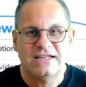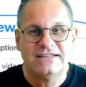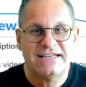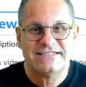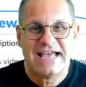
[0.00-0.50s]

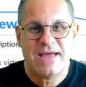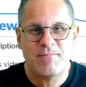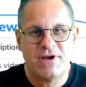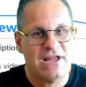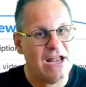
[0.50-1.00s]
This
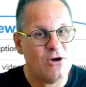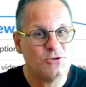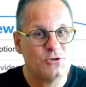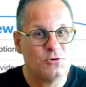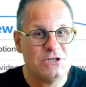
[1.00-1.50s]
app allows
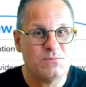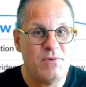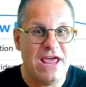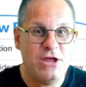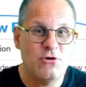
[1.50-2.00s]
you to
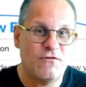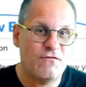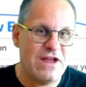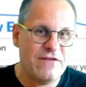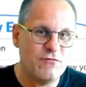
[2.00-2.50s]
display your
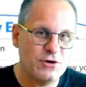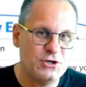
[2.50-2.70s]
favorite